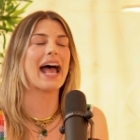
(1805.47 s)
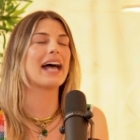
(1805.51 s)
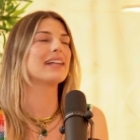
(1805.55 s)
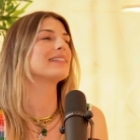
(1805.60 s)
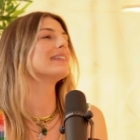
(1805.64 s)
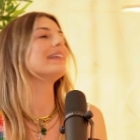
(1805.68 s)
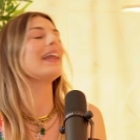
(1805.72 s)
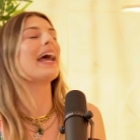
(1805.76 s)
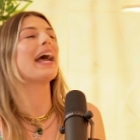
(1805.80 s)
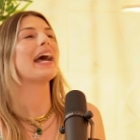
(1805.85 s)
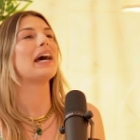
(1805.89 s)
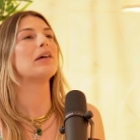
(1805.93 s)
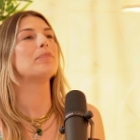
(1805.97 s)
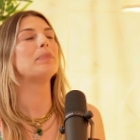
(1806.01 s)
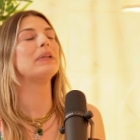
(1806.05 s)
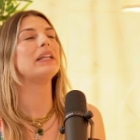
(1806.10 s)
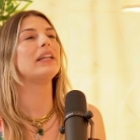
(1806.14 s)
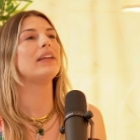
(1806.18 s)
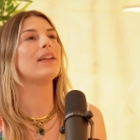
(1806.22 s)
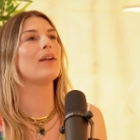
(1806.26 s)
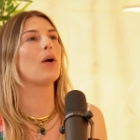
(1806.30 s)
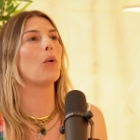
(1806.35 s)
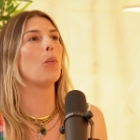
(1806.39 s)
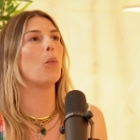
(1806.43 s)
hasn't happened
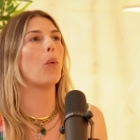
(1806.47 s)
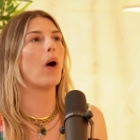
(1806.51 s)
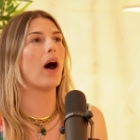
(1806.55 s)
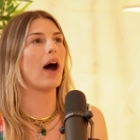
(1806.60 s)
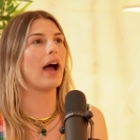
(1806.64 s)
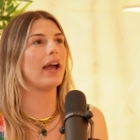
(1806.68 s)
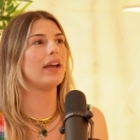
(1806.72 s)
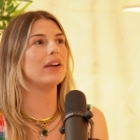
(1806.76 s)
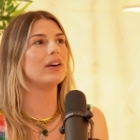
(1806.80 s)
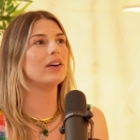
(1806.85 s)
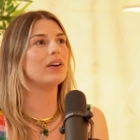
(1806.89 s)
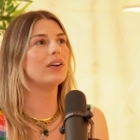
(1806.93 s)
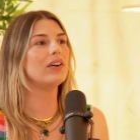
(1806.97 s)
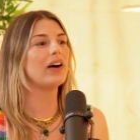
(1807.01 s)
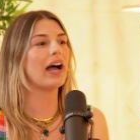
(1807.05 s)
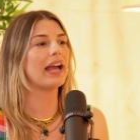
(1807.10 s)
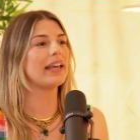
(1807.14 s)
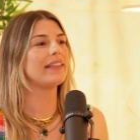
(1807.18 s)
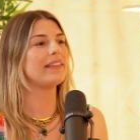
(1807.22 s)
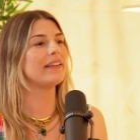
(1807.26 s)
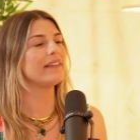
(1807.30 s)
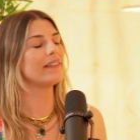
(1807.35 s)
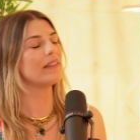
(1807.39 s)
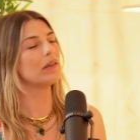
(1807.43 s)
in a while.
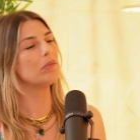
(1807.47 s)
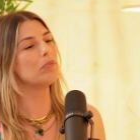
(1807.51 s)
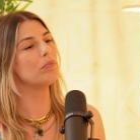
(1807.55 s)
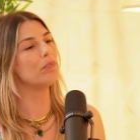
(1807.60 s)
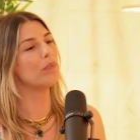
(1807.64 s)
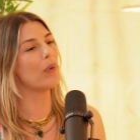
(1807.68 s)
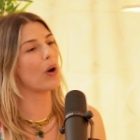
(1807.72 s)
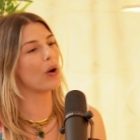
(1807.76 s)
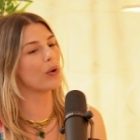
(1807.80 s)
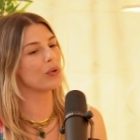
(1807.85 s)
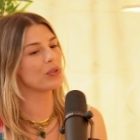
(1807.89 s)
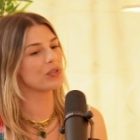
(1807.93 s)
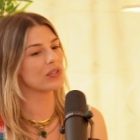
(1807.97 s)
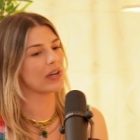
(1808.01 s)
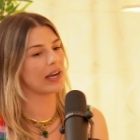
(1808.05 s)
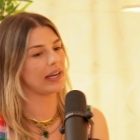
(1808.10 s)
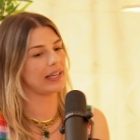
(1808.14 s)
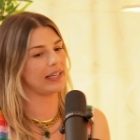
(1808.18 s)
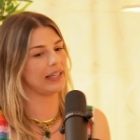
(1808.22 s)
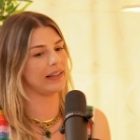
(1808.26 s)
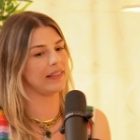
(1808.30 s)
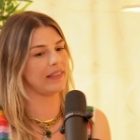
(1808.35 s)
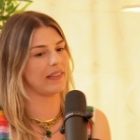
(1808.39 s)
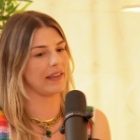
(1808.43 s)
I think the most I
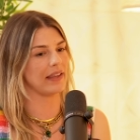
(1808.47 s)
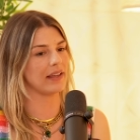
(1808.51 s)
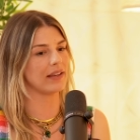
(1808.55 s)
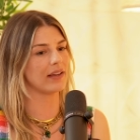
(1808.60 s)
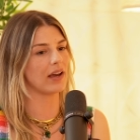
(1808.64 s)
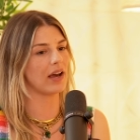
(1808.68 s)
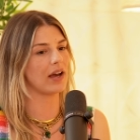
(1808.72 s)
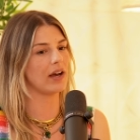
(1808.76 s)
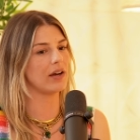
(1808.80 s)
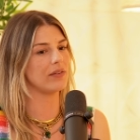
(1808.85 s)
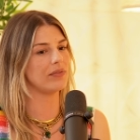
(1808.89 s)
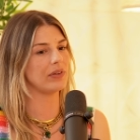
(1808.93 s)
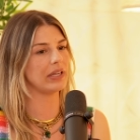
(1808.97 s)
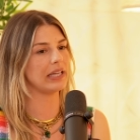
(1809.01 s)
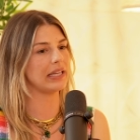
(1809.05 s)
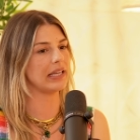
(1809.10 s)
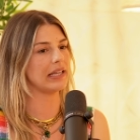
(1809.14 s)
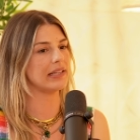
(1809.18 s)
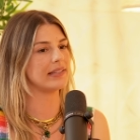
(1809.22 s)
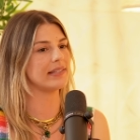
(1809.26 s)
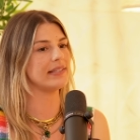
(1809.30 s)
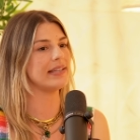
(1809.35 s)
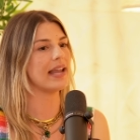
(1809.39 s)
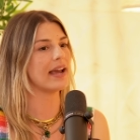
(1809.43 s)
can think of, it,
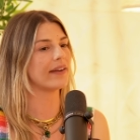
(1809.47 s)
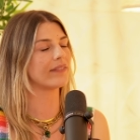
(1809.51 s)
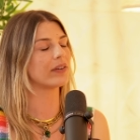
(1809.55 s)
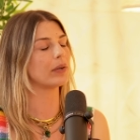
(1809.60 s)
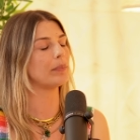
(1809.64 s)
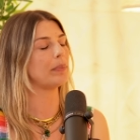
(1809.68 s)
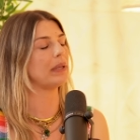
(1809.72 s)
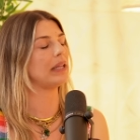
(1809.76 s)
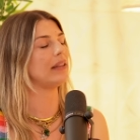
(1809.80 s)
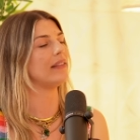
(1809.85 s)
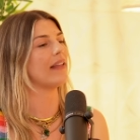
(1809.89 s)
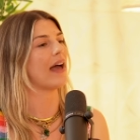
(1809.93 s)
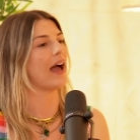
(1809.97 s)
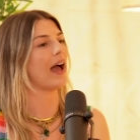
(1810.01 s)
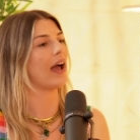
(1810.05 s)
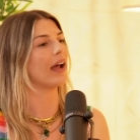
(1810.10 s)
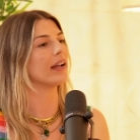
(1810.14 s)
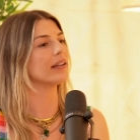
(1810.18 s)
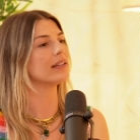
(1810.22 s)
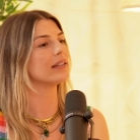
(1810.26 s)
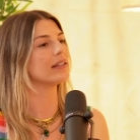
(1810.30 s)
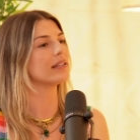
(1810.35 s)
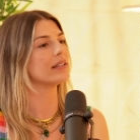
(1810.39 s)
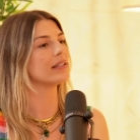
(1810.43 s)
it's never been
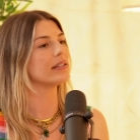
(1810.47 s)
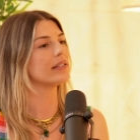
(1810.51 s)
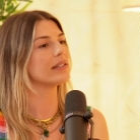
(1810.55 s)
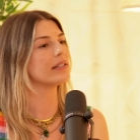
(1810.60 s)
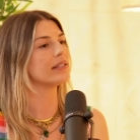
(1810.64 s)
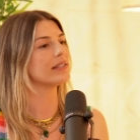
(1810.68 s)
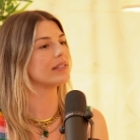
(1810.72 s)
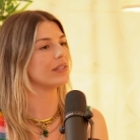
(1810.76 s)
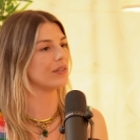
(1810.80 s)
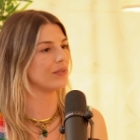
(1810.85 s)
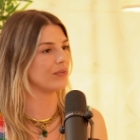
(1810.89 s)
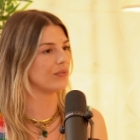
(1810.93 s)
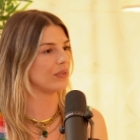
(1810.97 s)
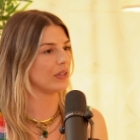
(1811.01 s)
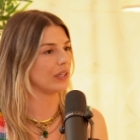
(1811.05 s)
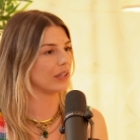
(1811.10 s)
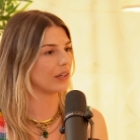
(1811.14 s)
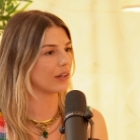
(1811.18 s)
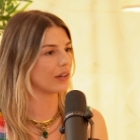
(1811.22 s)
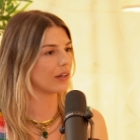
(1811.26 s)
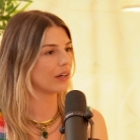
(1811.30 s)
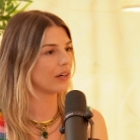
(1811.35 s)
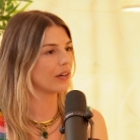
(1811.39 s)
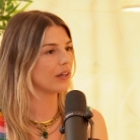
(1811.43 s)
that
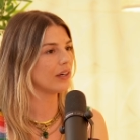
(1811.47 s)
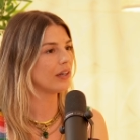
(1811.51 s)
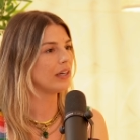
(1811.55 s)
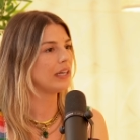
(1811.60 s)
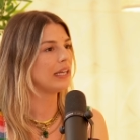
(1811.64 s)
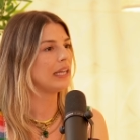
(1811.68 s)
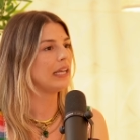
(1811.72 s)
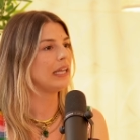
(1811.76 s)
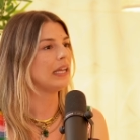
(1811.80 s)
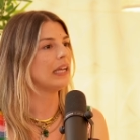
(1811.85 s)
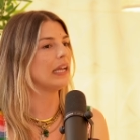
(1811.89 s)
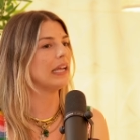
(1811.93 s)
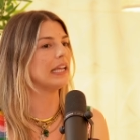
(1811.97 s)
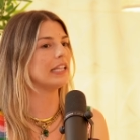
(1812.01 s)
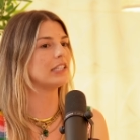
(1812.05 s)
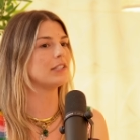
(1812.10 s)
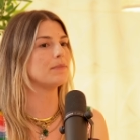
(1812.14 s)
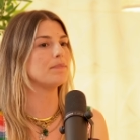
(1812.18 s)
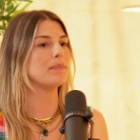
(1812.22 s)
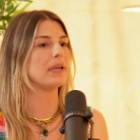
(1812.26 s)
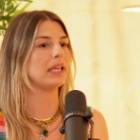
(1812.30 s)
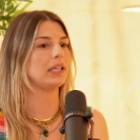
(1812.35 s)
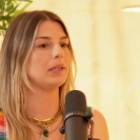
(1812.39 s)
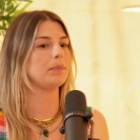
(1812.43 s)
severe. It's
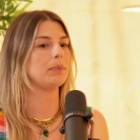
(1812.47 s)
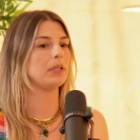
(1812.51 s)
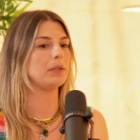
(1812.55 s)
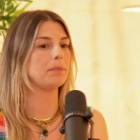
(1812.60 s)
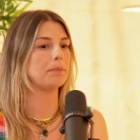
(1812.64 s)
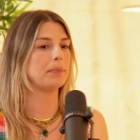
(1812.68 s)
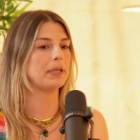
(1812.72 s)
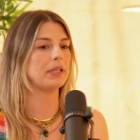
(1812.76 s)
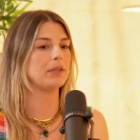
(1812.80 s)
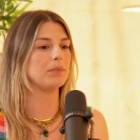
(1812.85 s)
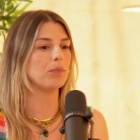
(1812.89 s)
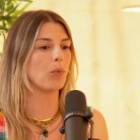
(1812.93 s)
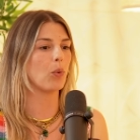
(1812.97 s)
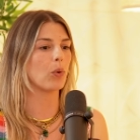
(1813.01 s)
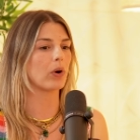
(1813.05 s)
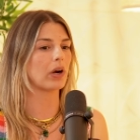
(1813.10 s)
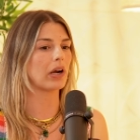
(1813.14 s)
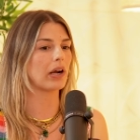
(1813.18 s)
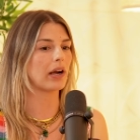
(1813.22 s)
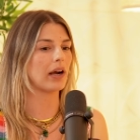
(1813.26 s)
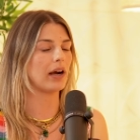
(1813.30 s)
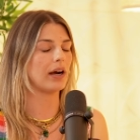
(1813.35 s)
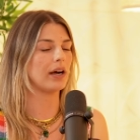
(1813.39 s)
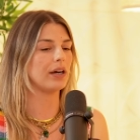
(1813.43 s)
maybe been
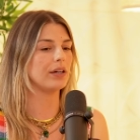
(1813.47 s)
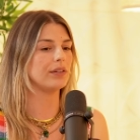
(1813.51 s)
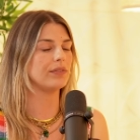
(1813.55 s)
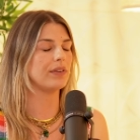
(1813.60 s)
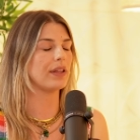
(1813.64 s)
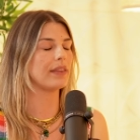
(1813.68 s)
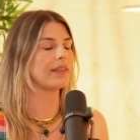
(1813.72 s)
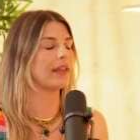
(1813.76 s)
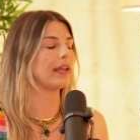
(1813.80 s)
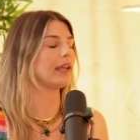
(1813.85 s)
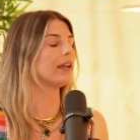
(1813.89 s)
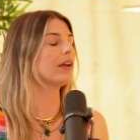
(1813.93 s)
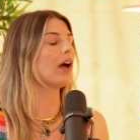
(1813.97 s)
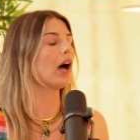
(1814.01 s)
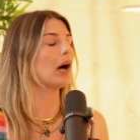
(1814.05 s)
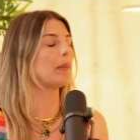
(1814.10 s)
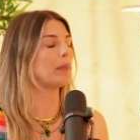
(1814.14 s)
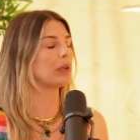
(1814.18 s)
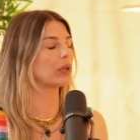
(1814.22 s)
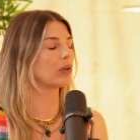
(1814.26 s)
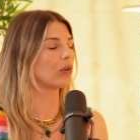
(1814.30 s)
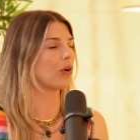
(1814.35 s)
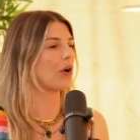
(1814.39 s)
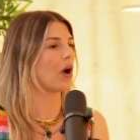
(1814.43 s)
more of they come
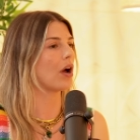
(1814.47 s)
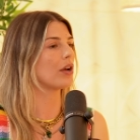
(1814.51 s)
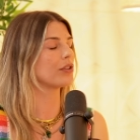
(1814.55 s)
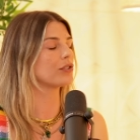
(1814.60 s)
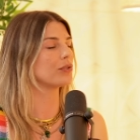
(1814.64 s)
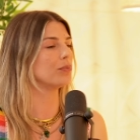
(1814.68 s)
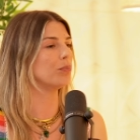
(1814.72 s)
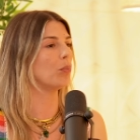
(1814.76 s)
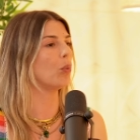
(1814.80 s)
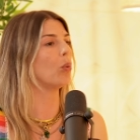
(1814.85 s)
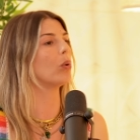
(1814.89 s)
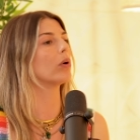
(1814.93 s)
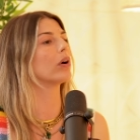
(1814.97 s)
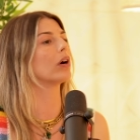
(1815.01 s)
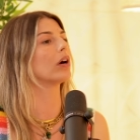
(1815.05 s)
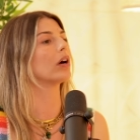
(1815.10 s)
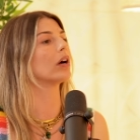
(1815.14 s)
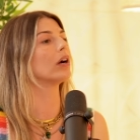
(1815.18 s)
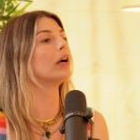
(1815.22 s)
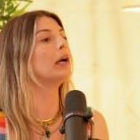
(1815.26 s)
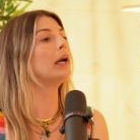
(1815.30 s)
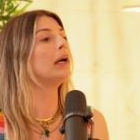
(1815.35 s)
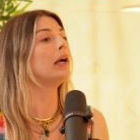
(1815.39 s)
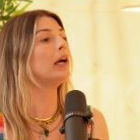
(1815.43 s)
across
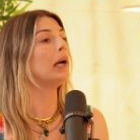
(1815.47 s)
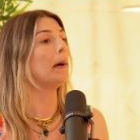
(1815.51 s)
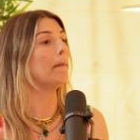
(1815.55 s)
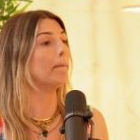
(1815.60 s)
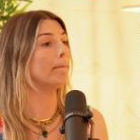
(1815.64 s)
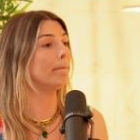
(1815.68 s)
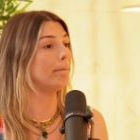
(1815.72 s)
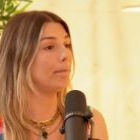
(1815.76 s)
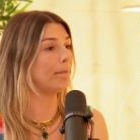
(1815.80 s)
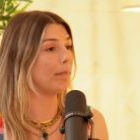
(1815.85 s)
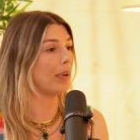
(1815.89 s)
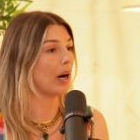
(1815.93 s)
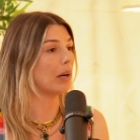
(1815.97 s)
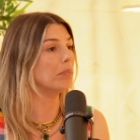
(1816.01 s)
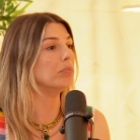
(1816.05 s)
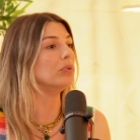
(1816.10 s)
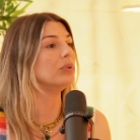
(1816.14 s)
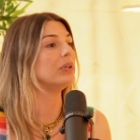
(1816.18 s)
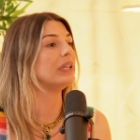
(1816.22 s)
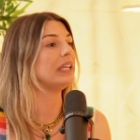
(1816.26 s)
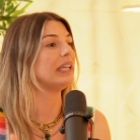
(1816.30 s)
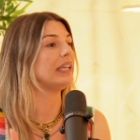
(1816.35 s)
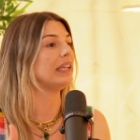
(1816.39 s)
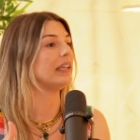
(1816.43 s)
more
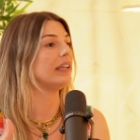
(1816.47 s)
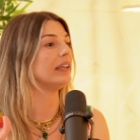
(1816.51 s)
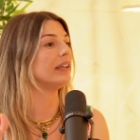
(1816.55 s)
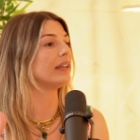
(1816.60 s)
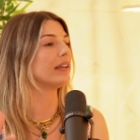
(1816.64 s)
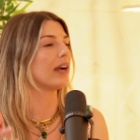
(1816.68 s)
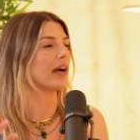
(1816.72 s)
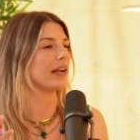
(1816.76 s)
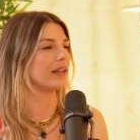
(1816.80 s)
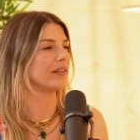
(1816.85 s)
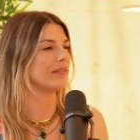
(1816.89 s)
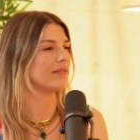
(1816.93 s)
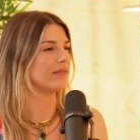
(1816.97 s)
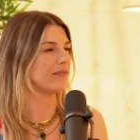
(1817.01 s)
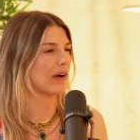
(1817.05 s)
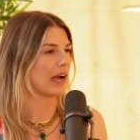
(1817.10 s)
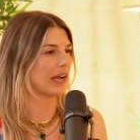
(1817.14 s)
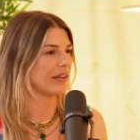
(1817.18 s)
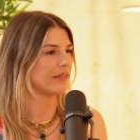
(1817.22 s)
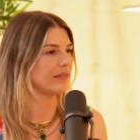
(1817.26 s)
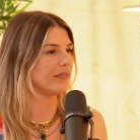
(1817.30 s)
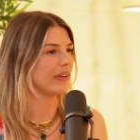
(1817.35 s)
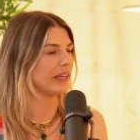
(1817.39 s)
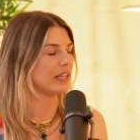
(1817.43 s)
bubbly, kind of
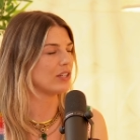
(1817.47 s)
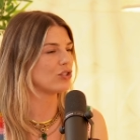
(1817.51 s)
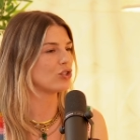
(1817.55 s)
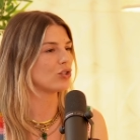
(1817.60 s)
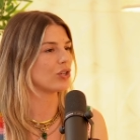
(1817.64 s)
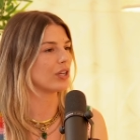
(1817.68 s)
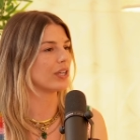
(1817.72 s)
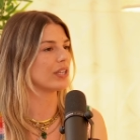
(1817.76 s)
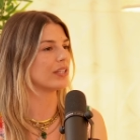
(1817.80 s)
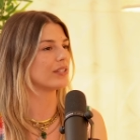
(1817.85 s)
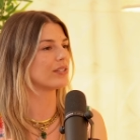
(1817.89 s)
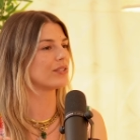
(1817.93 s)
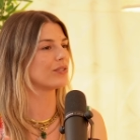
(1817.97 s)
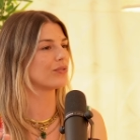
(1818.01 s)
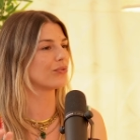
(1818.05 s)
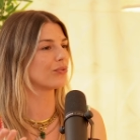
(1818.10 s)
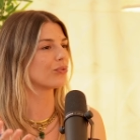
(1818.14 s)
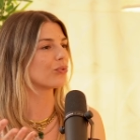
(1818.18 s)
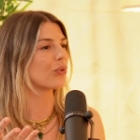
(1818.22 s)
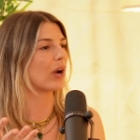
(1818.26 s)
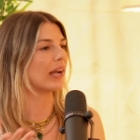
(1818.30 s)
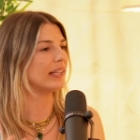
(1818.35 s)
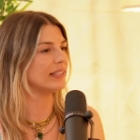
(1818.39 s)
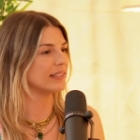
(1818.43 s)
vivacious,
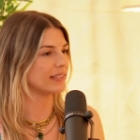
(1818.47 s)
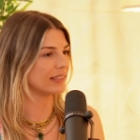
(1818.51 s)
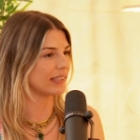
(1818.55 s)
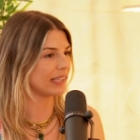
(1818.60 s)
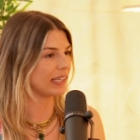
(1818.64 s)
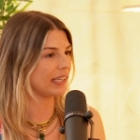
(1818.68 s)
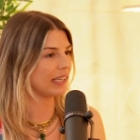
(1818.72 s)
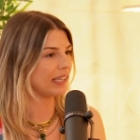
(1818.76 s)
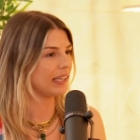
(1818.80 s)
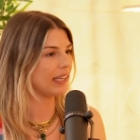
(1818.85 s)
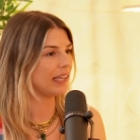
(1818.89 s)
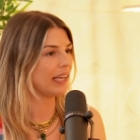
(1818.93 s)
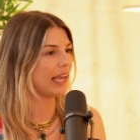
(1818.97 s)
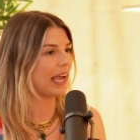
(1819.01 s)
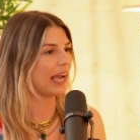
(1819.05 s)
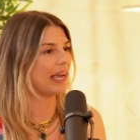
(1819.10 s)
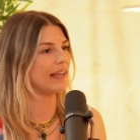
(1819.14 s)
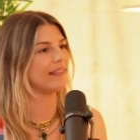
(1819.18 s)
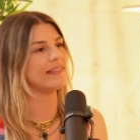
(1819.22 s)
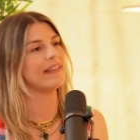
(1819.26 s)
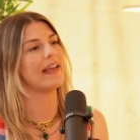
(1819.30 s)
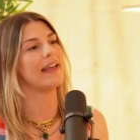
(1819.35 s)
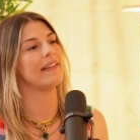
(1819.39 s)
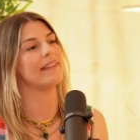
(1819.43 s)
friendly,
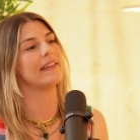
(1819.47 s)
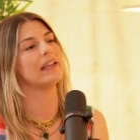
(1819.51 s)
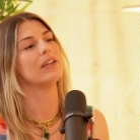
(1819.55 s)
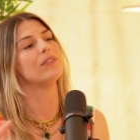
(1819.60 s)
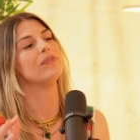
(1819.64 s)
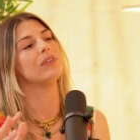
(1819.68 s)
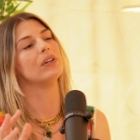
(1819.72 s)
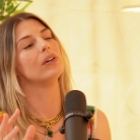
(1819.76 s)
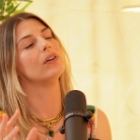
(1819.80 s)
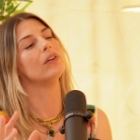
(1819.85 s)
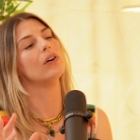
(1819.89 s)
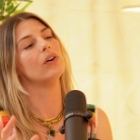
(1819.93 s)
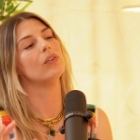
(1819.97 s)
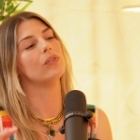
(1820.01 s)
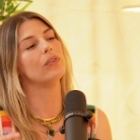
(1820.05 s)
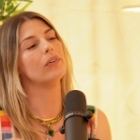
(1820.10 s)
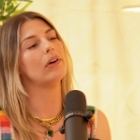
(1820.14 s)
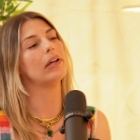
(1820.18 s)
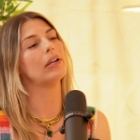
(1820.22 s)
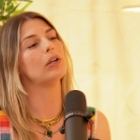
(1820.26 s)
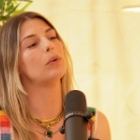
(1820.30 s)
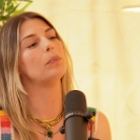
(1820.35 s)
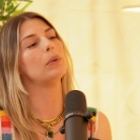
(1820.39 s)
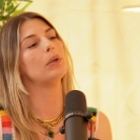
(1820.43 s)
and then they feel a
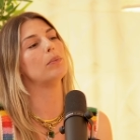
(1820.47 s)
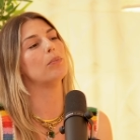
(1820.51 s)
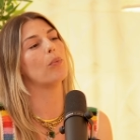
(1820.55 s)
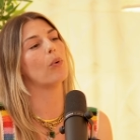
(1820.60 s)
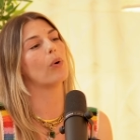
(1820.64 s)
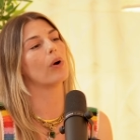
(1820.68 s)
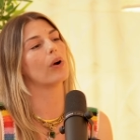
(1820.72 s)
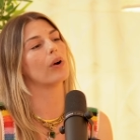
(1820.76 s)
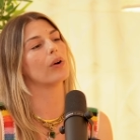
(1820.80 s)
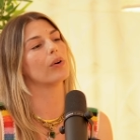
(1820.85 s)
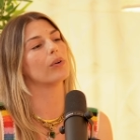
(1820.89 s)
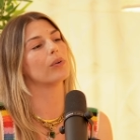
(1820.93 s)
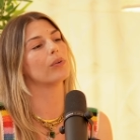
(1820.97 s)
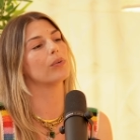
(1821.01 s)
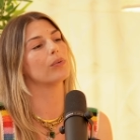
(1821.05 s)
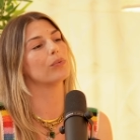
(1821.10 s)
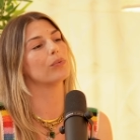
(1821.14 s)
little bit more